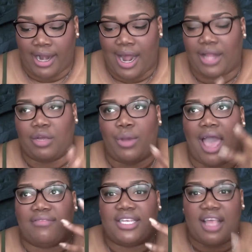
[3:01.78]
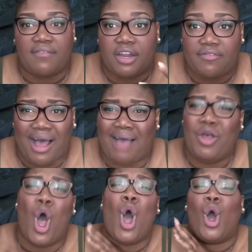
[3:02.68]
right now, I think we have 75
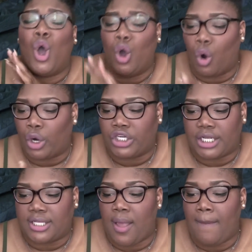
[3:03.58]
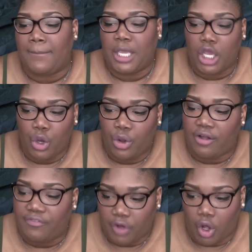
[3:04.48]
gorgeous,
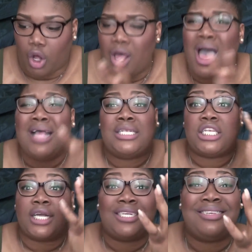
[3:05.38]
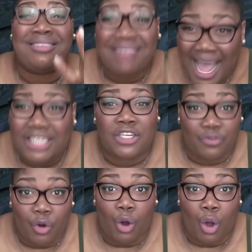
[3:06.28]
beautiful,
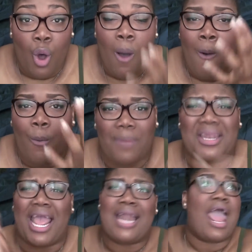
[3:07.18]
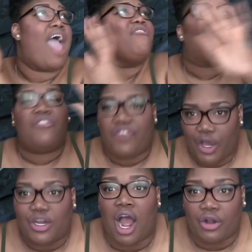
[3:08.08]
successful women in every
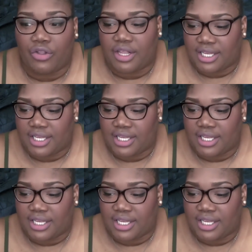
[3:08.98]
field under the